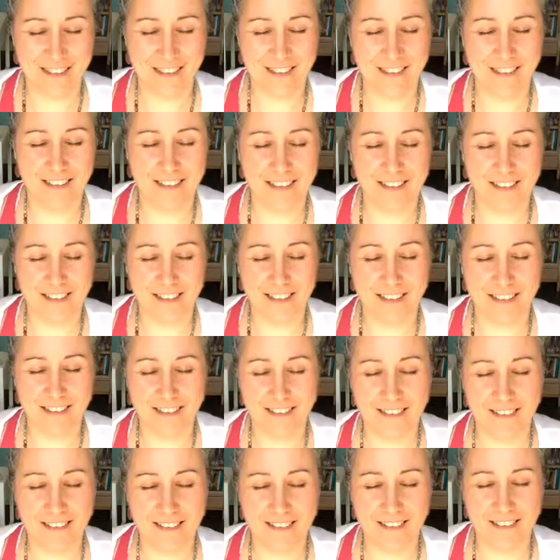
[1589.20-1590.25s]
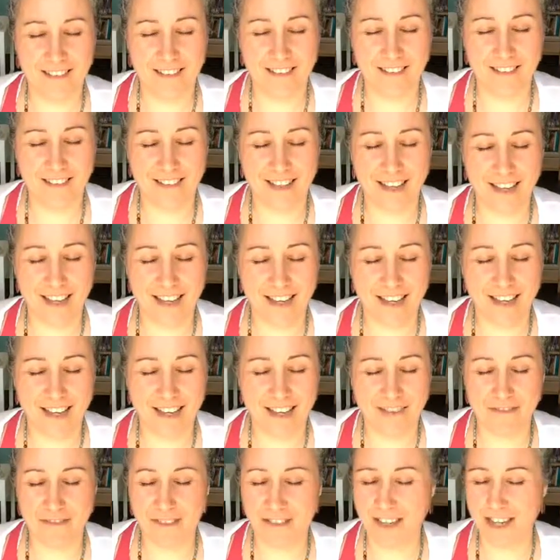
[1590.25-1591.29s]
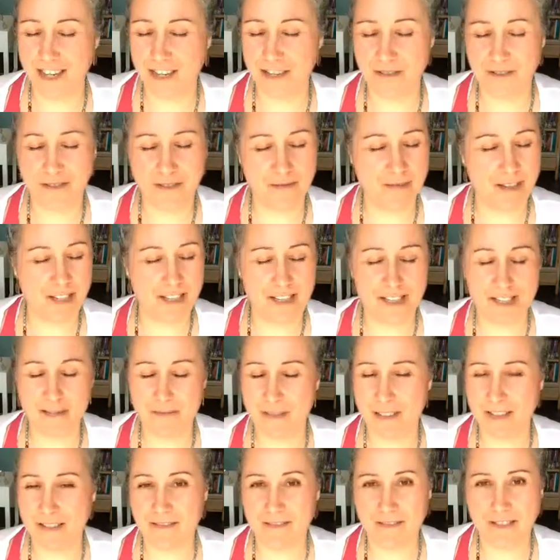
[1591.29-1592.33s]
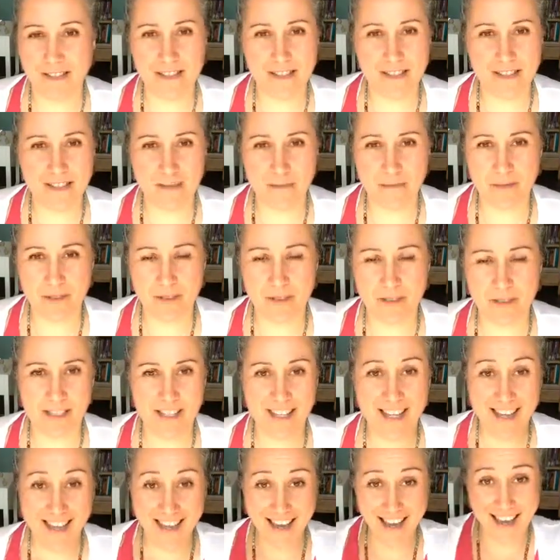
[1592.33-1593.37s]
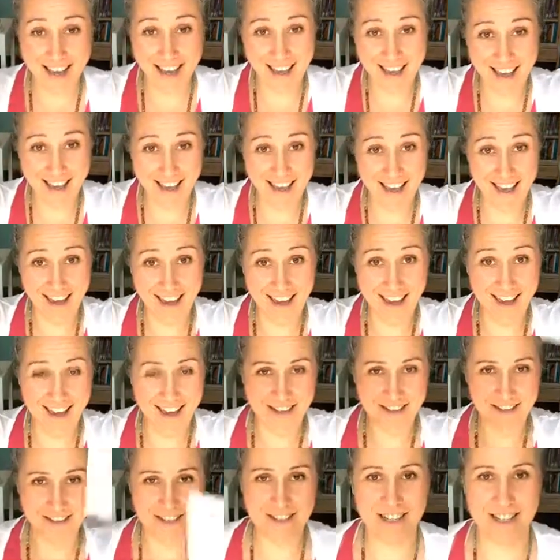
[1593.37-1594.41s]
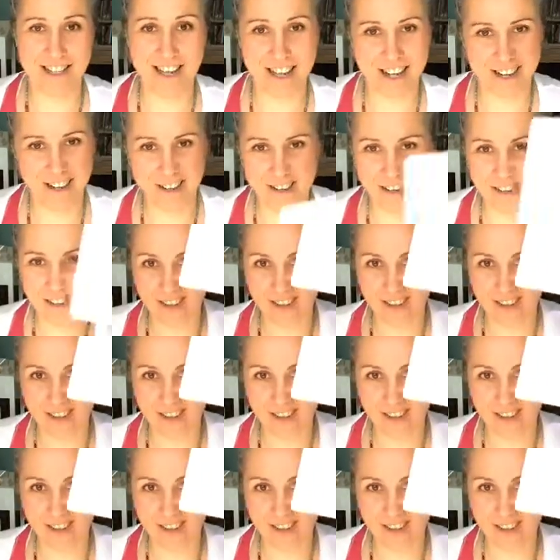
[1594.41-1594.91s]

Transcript: Oh, okay. I forget who it was, but it feels similar to the yay energy. I know,